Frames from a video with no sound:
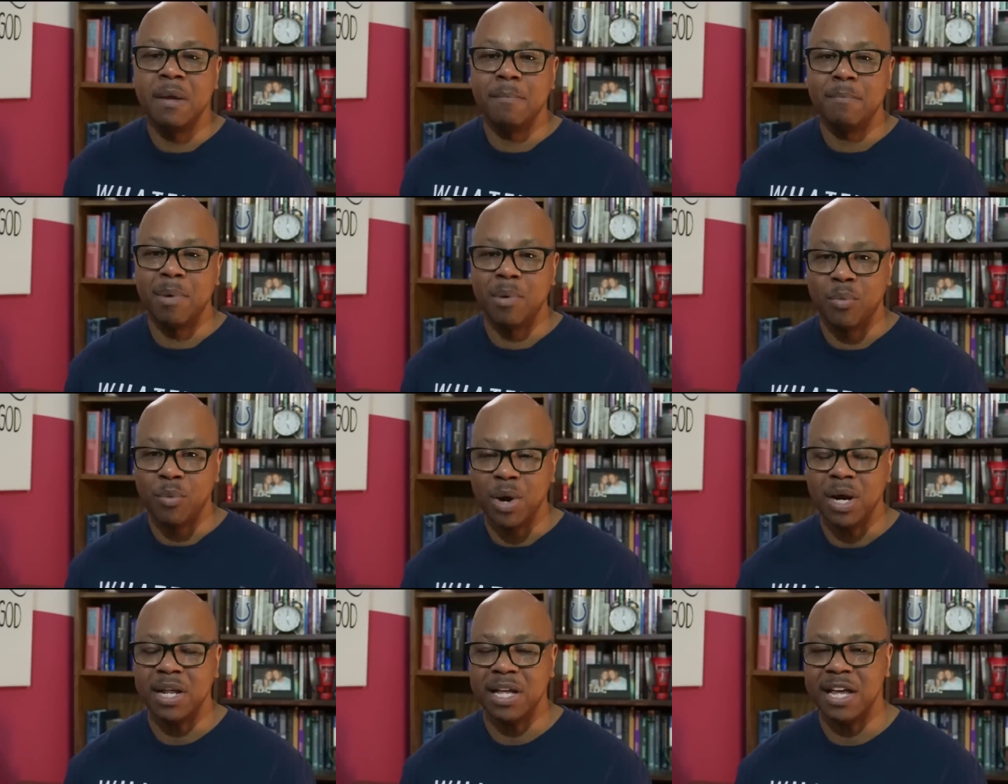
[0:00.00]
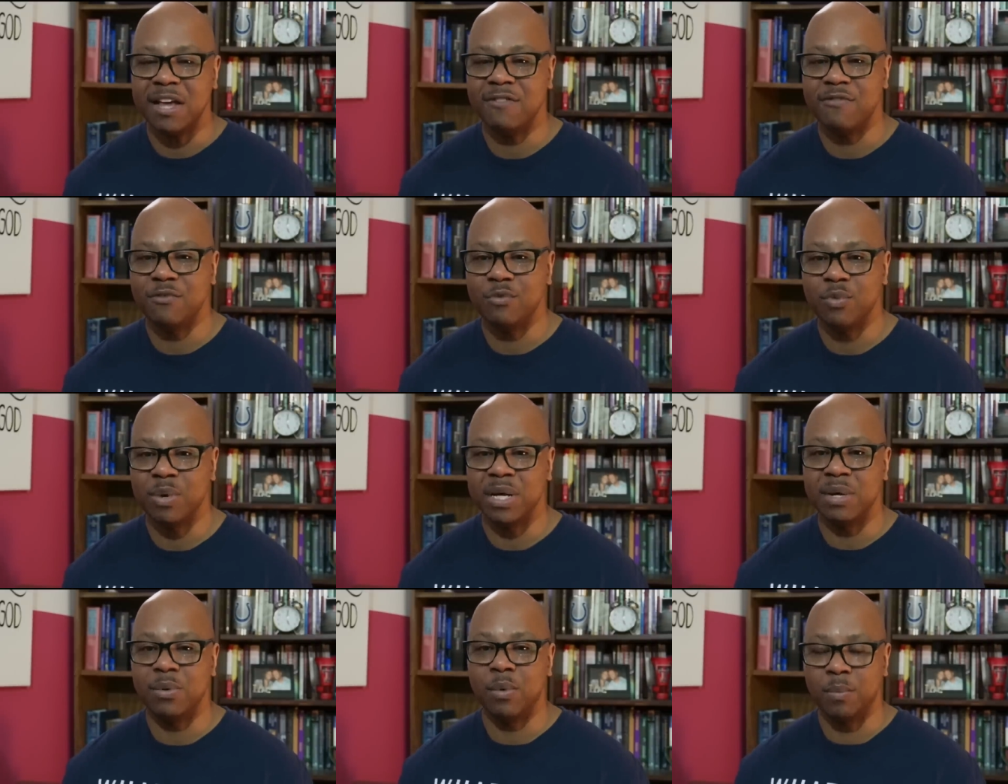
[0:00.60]
But what if
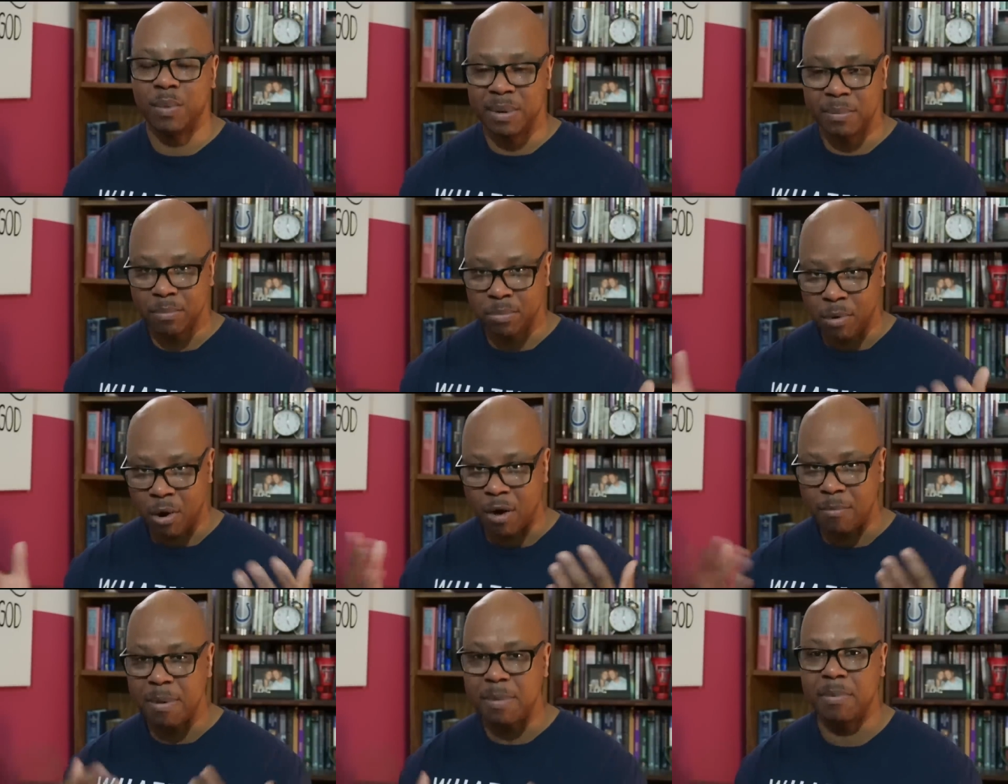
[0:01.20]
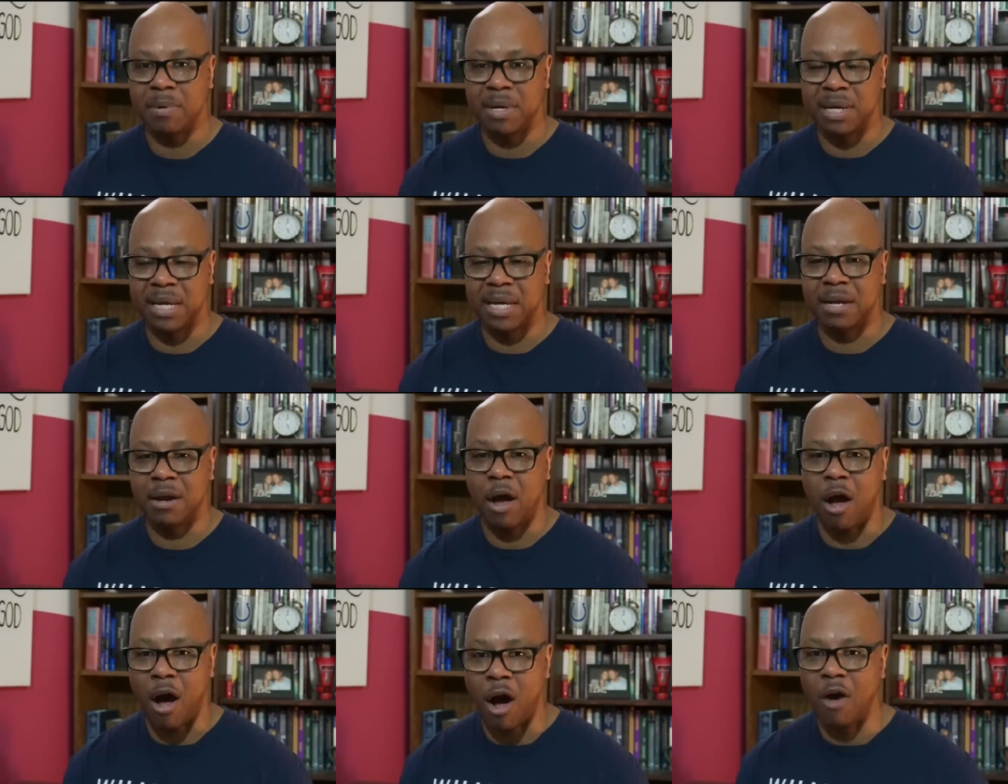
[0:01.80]
we, when we brought people
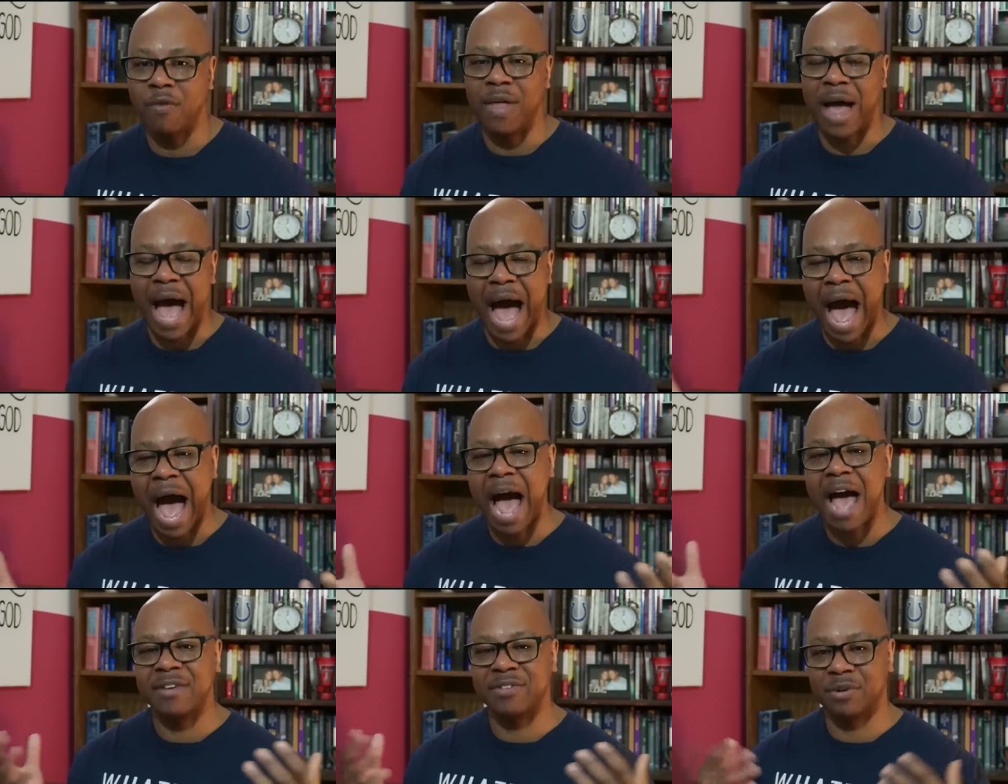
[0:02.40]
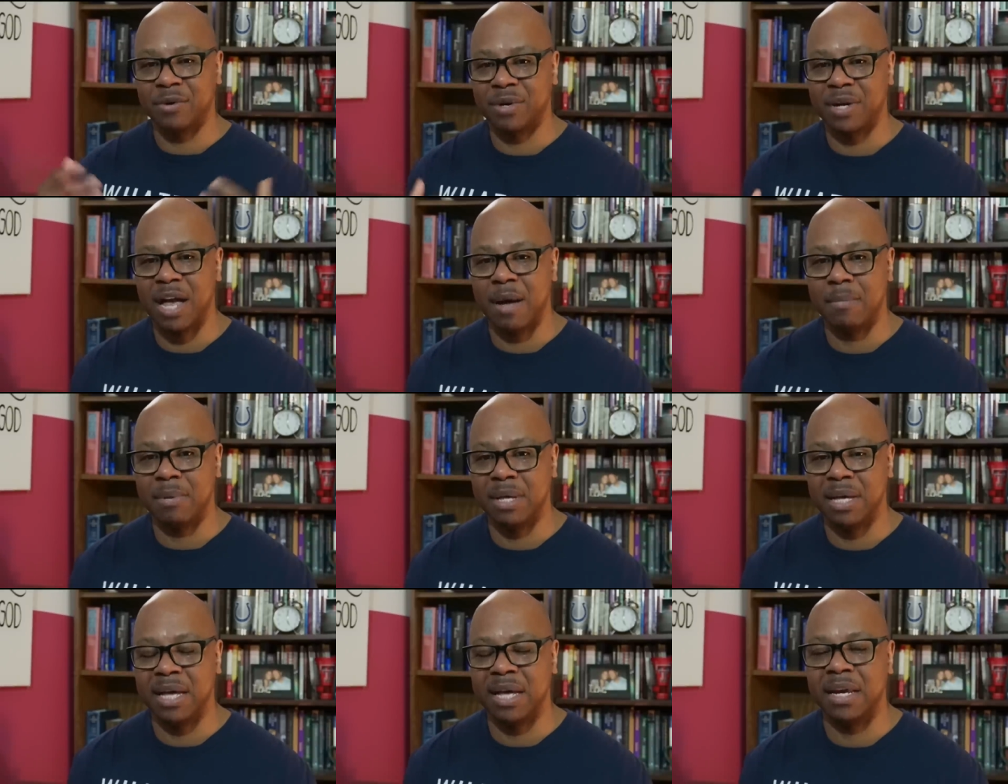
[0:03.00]
in, all the eyes that are
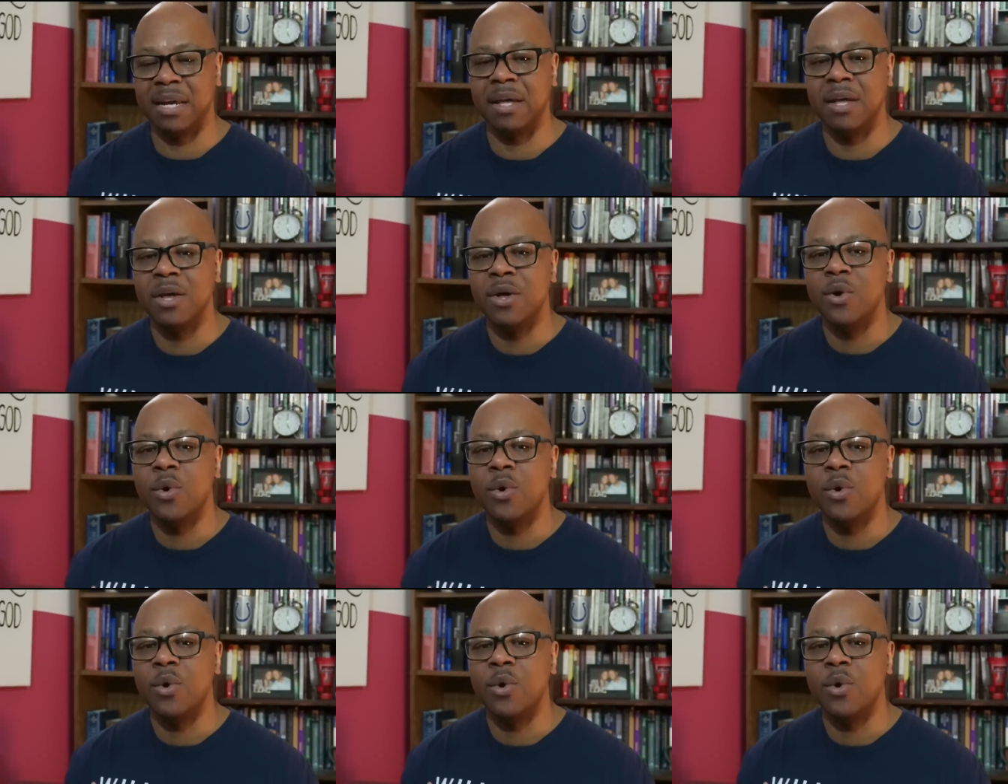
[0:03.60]
coming in,